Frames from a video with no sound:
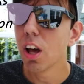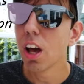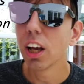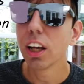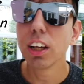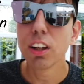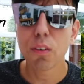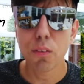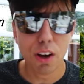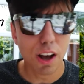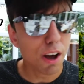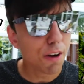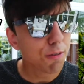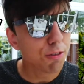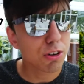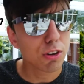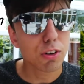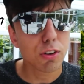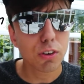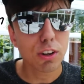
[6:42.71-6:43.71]
You don't have
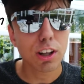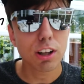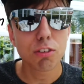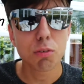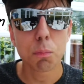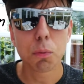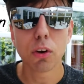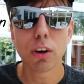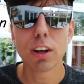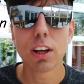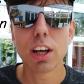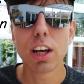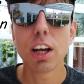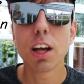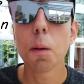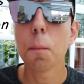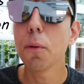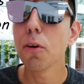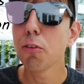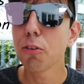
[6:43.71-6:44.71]
to do this, but
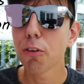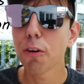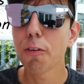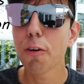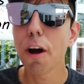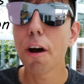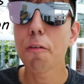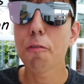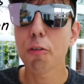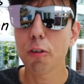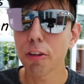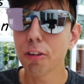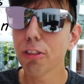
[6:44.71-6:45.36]
it'd be a fun